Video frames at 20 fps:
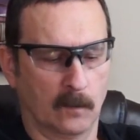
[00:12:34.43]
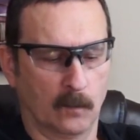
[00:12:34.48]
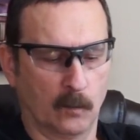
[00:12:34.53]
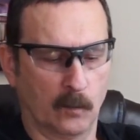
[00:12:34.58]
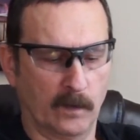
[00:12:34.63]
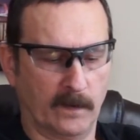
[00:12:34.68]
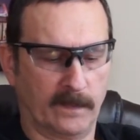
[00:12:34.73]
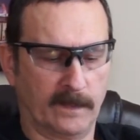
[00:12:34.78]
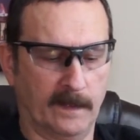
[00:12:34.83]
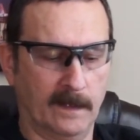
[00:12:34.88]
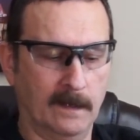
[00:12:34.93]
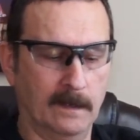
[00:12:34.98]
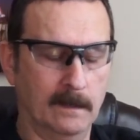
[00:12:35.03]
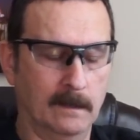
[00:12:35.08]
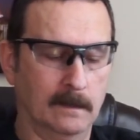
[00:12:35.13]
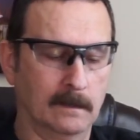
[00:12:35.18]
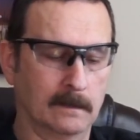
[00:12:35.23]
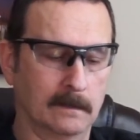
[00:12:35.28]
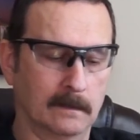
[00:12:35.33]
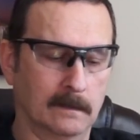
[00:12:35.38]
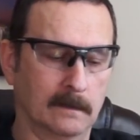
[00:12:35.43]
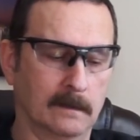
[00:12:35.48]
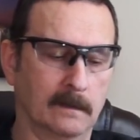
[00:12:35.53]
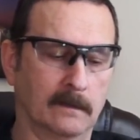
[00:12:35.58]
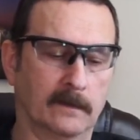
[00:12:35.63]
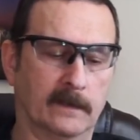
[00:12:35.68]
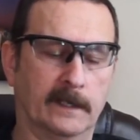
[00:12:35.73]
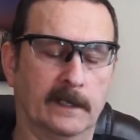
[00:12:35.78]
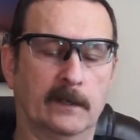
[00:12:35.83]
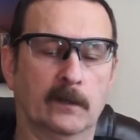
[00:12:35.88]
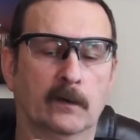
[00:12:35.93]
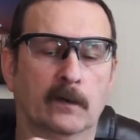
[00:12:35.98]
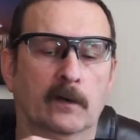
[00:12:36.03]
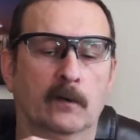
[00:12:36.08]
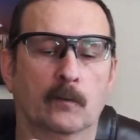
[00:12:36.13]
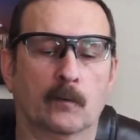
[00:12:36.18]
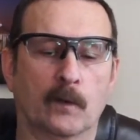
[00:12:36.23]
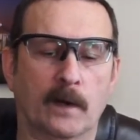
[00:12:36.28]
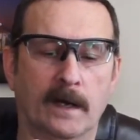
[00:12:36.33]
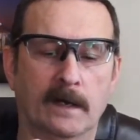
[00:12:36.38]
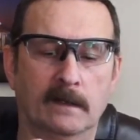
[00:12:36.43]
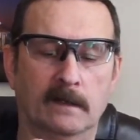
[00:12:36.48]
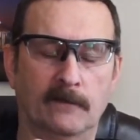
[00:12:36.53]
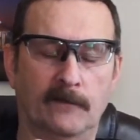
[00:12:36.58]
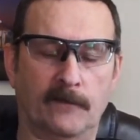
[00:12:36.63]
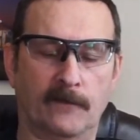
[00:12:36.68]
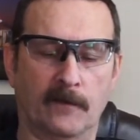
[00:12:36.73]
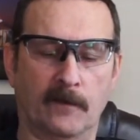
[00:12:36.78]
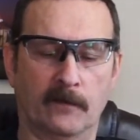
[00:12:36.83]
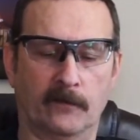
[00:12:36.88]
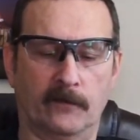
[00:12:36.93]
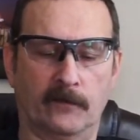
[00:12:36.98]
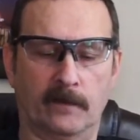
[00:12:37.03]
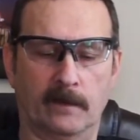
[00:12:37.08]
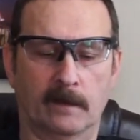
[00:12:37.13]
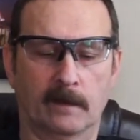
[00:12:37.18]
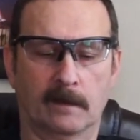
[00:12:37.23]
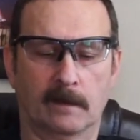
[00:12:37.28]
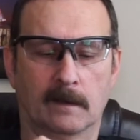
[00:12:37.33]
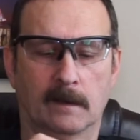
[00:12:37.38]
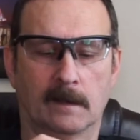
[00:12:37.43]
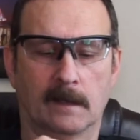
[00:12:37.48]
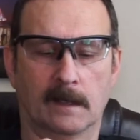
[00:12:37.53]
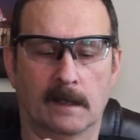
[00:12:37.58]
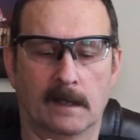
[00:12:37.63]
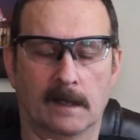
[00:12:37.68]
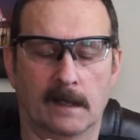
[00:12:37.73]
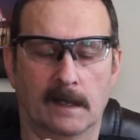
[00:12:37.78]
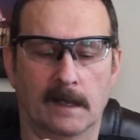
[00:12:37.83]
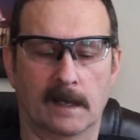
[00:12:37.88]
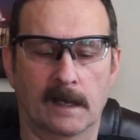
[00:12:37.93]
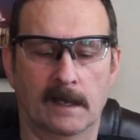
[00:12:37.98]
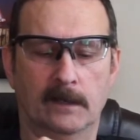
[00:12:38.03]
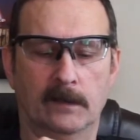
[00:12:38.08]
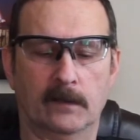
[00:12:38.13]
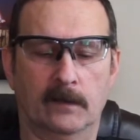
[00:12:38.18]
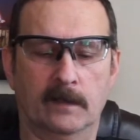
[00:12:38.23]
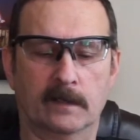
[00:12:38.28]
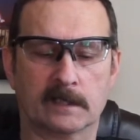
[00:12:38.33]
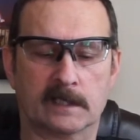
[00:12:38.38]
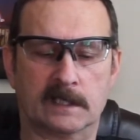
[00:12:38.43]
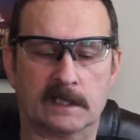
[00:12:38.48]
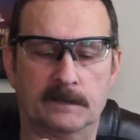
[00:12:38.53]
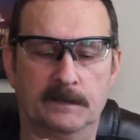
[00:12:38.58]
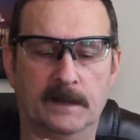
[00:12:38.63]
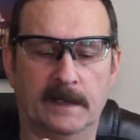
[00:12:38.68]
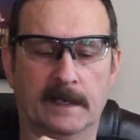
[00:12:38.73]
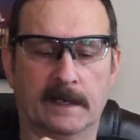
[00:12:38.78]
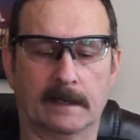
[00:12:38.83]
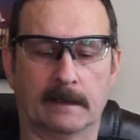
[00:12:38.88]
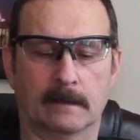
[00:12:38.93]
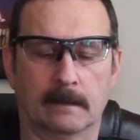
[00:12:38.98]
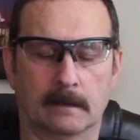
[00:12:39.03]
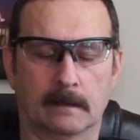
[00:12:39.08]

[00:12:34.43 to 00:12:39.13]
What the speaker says: within the unit right at the first, and you can spin it.